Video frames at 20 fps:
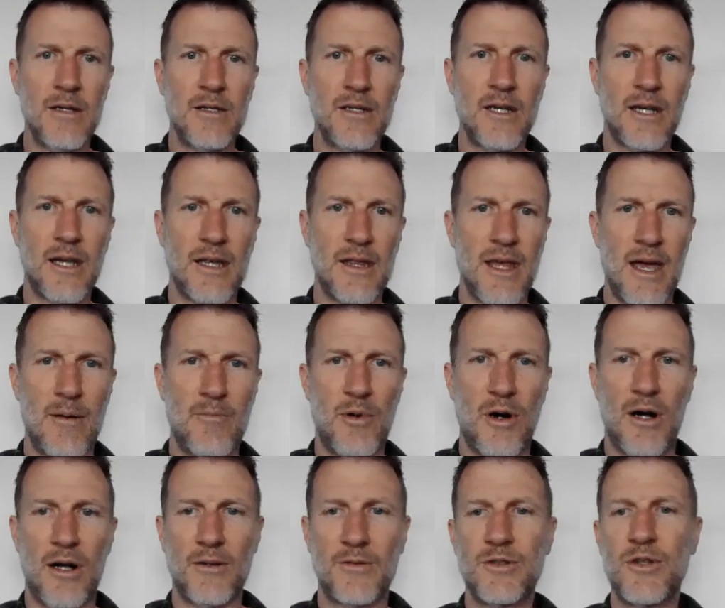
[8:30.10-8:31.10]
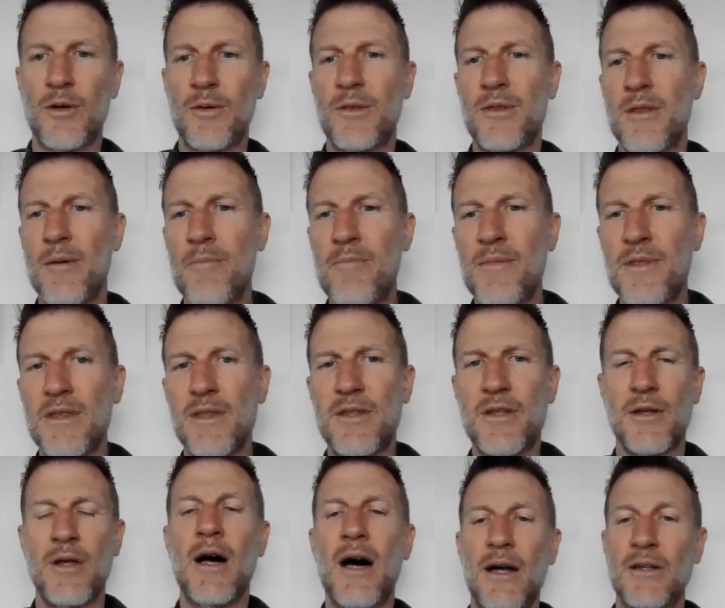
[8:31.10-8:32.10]
to get that ball
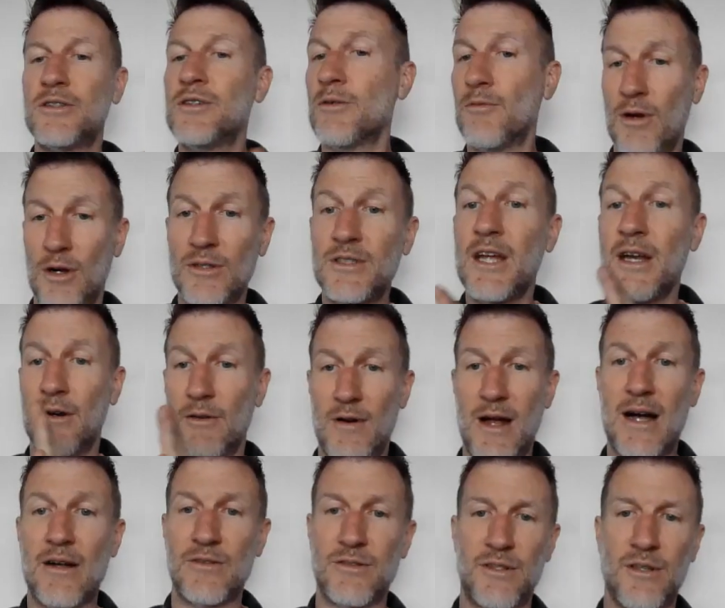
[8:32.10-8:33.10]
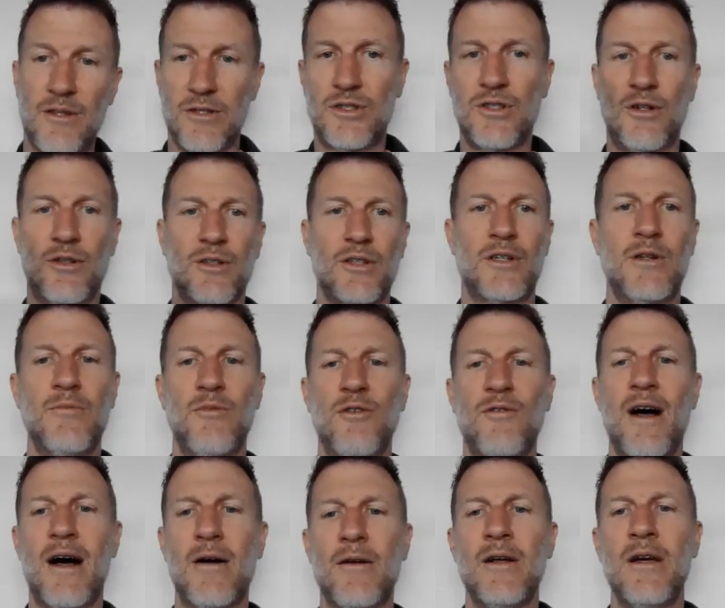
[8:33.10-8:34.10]
to rotate around so the shoulder can
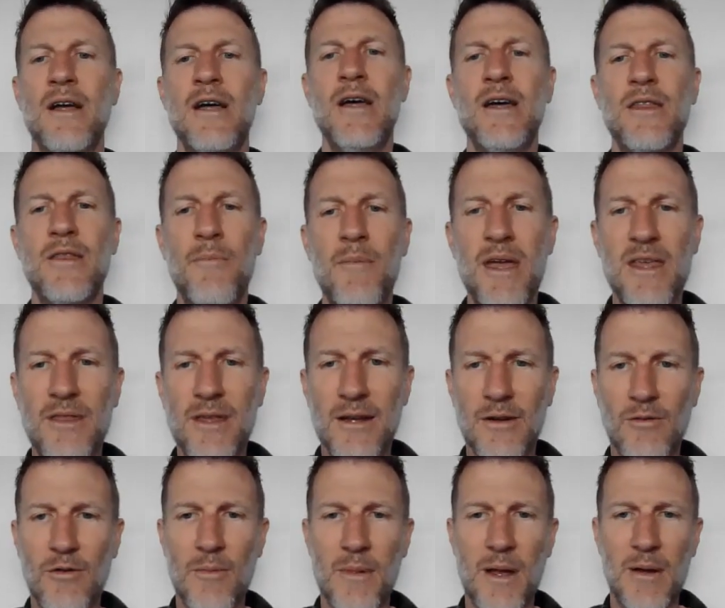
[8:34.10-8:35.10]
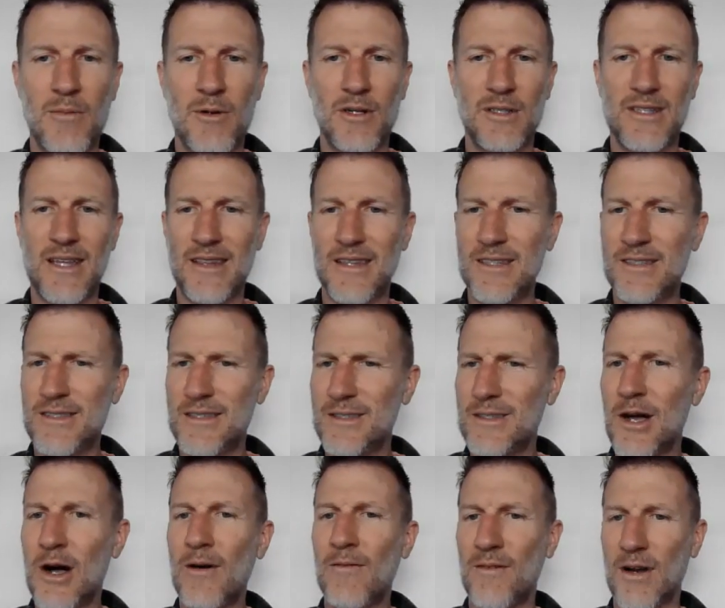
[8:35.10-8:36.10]
move out. The main thing to remember is that this is
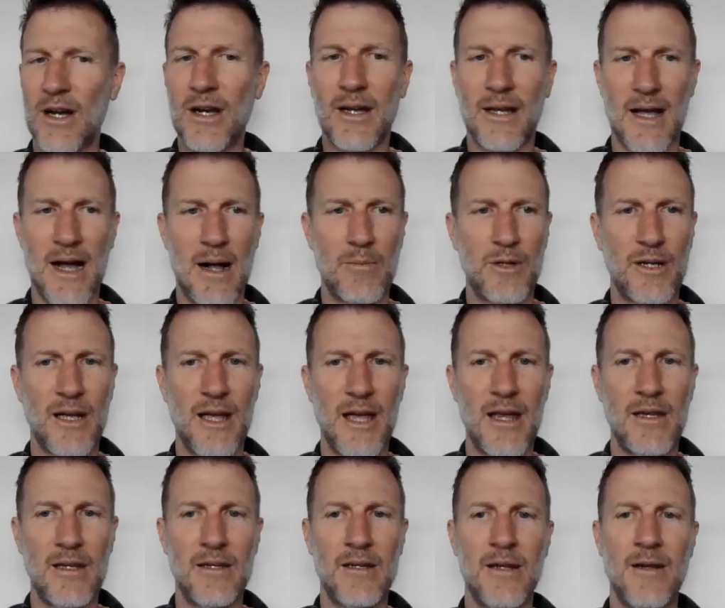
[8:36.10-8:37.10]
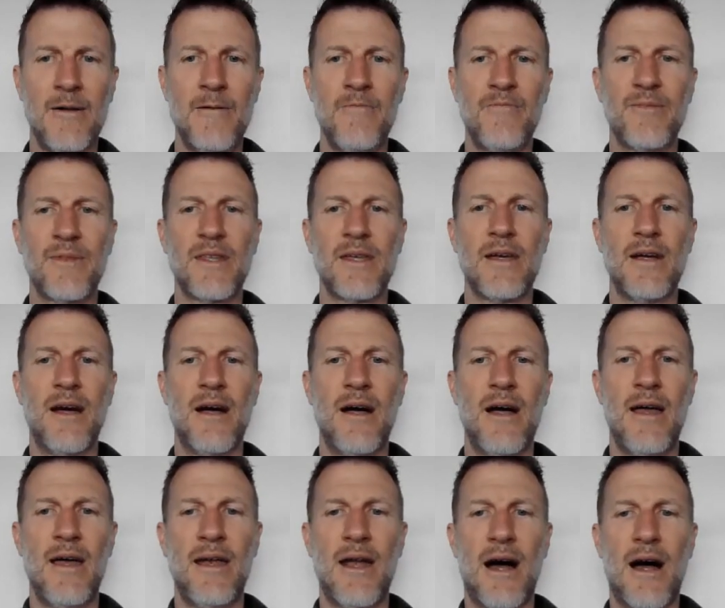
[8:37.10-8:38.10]
all very complicated,
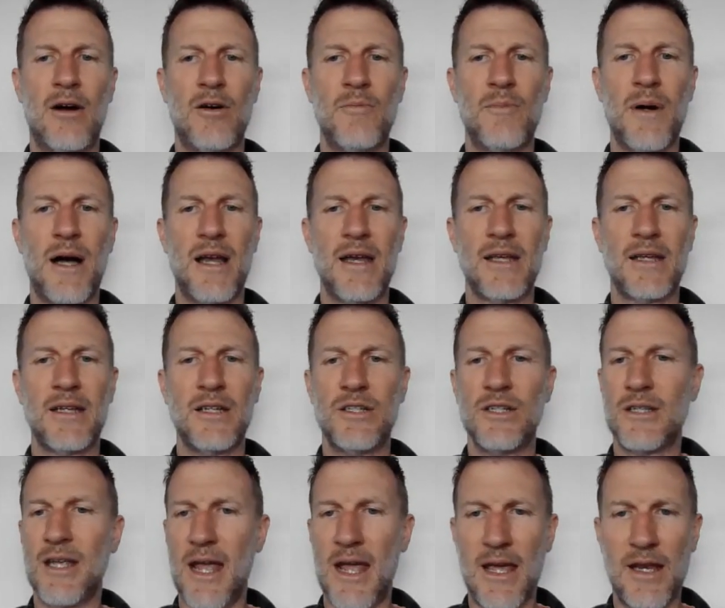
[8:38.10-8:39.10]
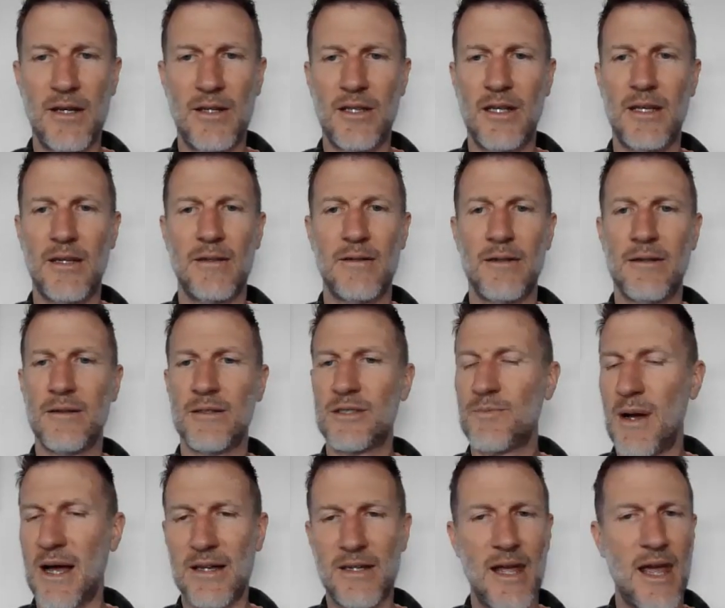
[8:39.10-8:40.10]
and our body can just handle it
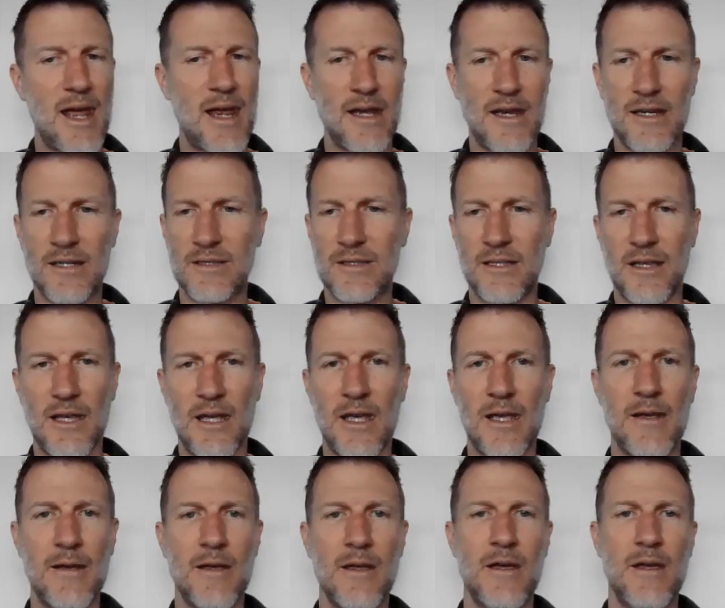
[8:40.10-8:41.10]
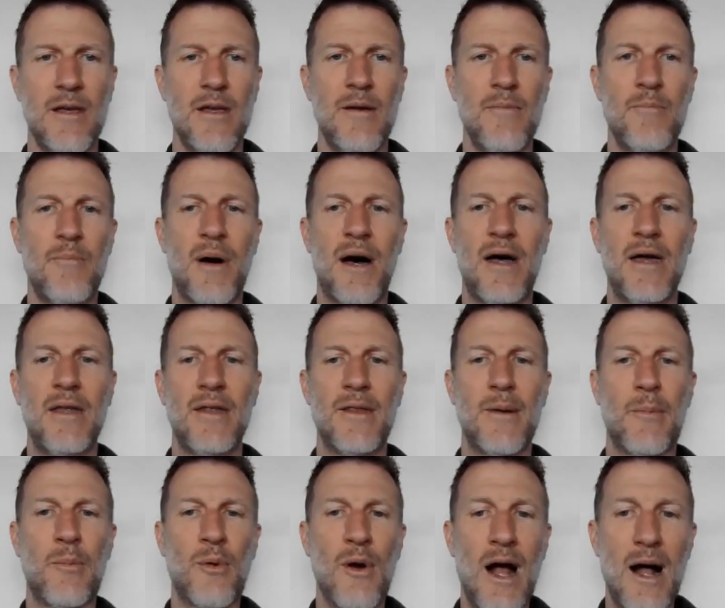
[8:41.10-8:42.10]
spontaneously. But the
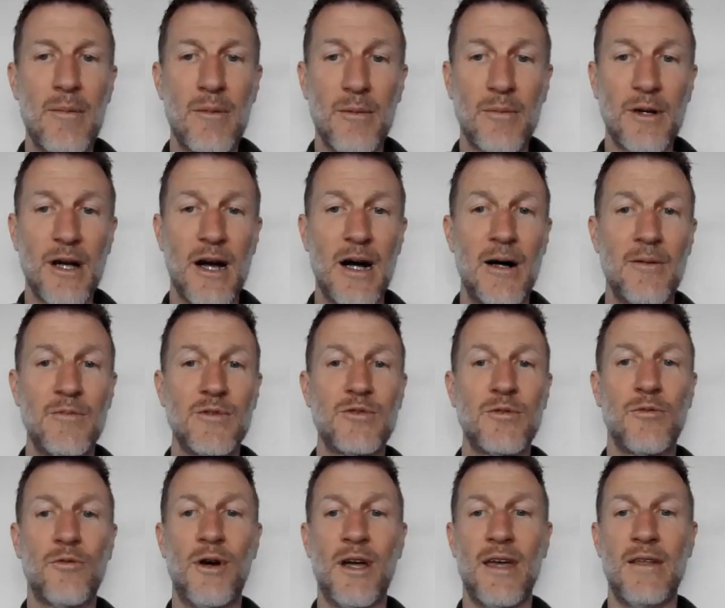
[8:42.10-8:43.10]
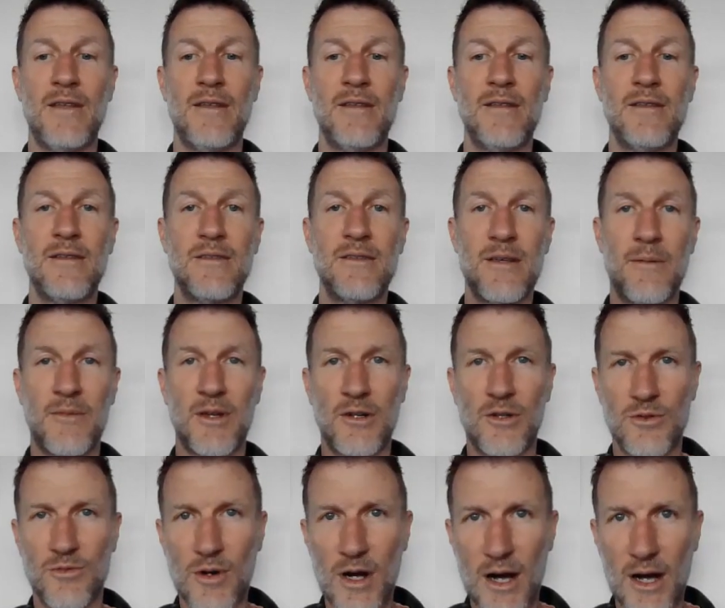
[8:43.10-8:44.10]
problem comes when something
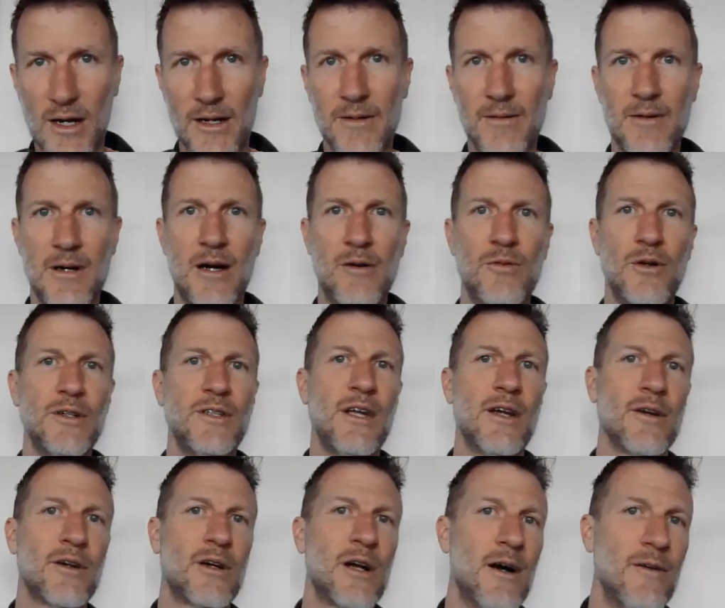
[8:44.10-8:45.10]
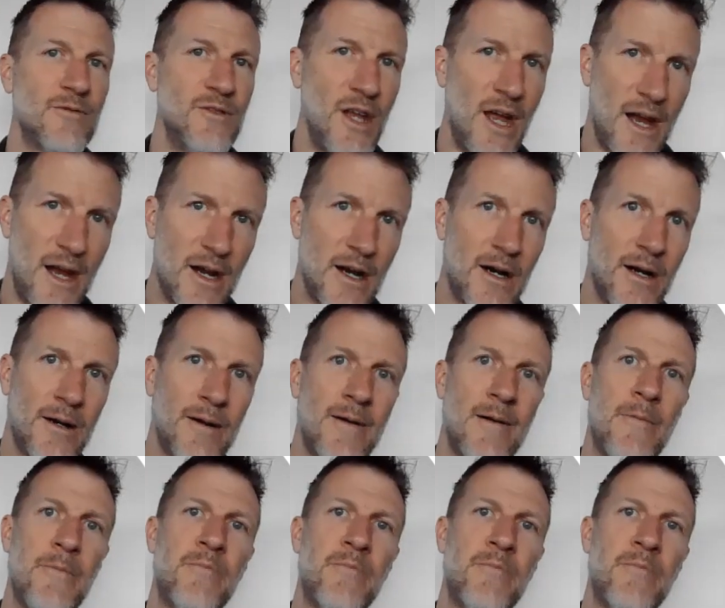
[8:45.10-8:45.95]
goes wrong, a rotator cuff tear,